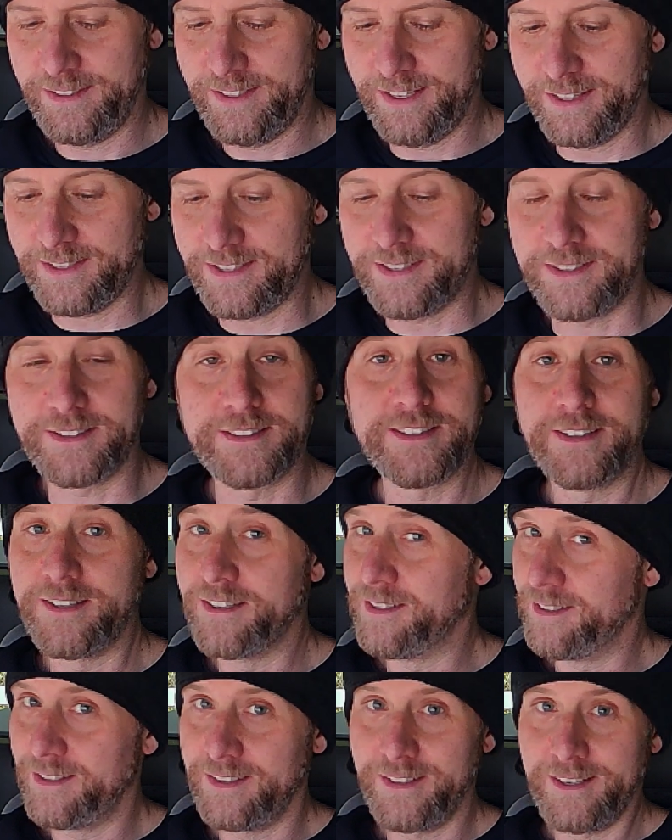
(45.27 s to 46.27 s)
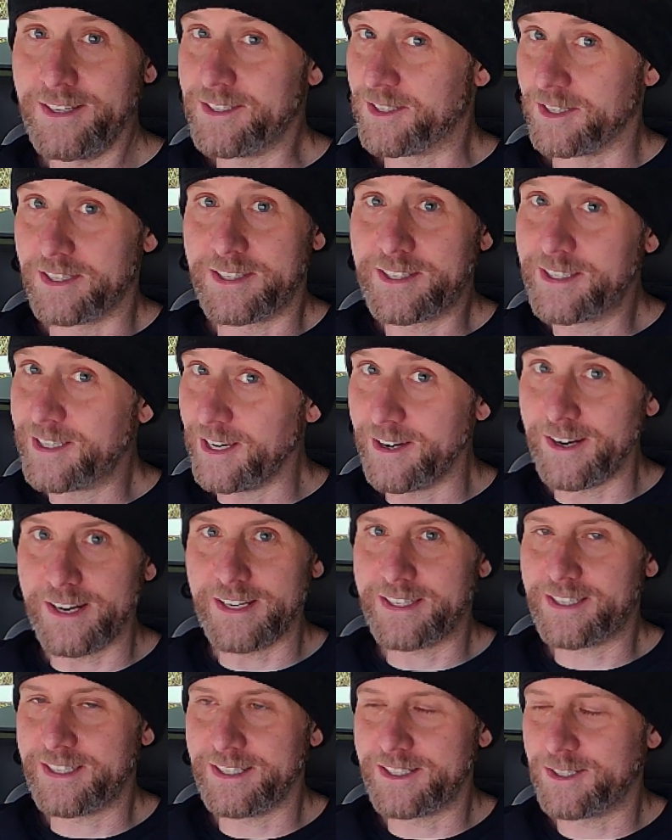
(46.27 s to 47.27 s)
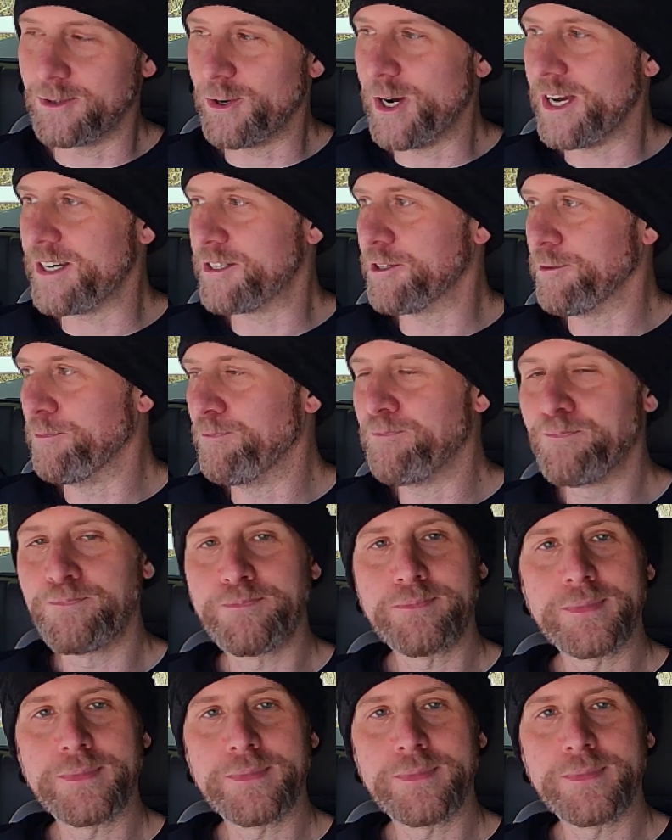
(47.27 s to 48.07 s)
Now, this is a serious situation.